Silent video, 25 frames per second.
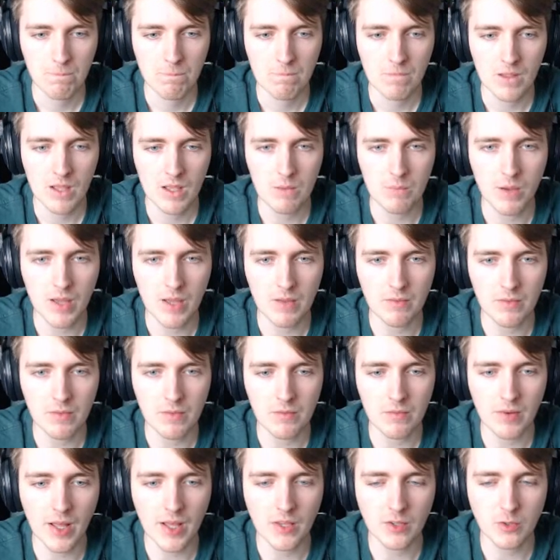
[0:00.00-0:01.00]
He might have the
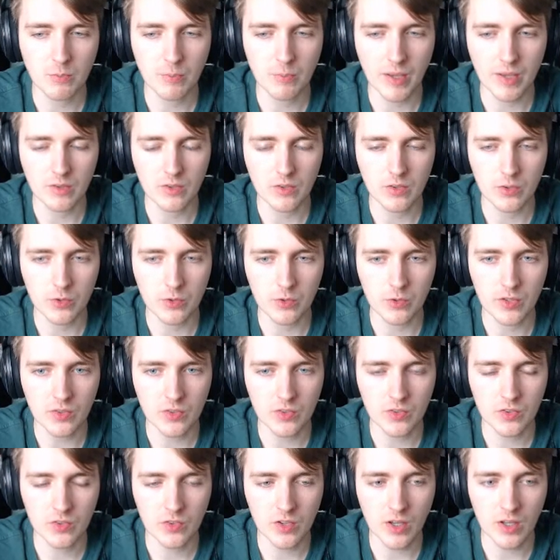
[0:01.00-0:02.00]
flash bounce a creature
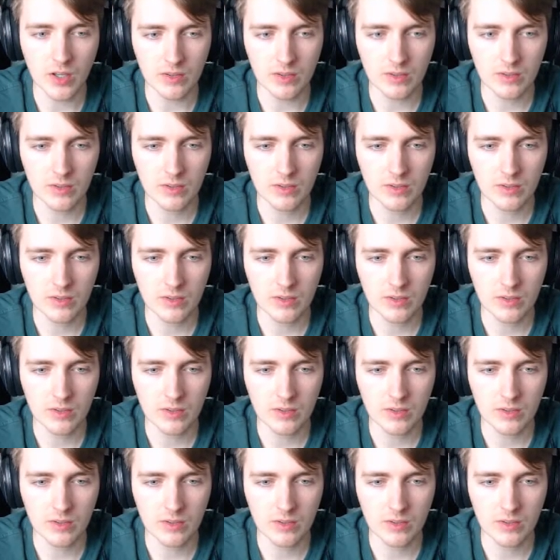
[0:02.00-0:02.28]
shark.